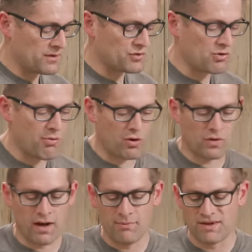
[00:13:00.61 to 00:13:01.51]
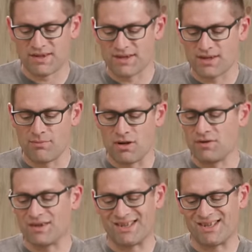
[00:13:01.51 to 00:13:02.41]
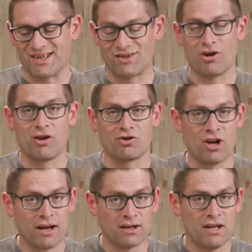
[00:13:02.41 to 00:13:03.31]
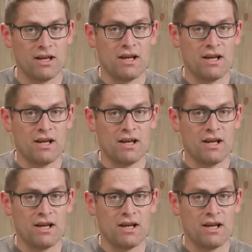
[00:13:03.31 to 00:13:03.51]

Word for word: the TrueBore alignment system. It uses a 6-jaw chuck.